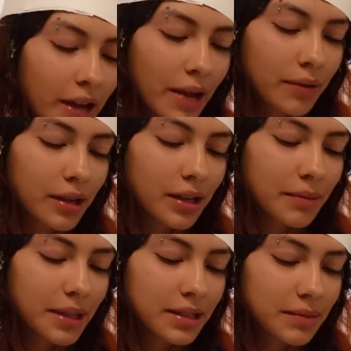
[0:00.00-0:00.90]
Okay, we're gonna
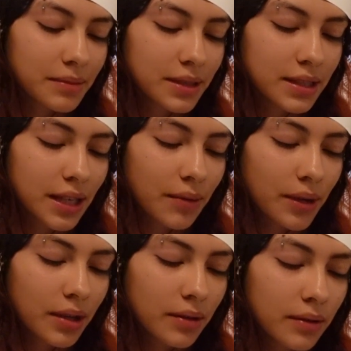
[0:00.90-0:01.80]
make some
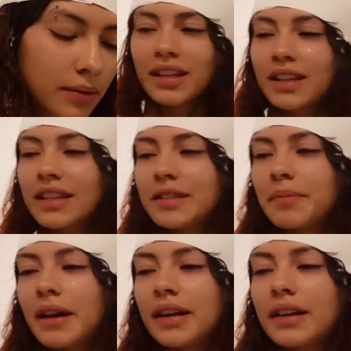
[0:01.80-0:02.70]
seaweed. Look at this
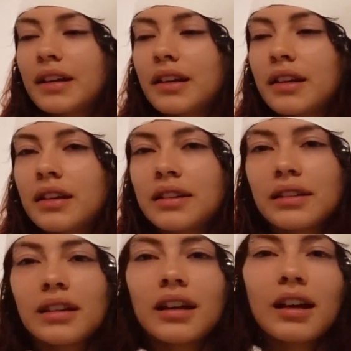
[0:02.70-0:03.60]
packet.
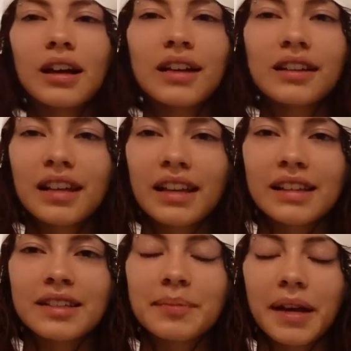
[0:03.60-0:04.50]
Look at
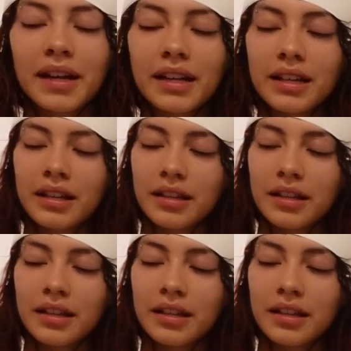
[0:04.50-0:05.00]
this packet.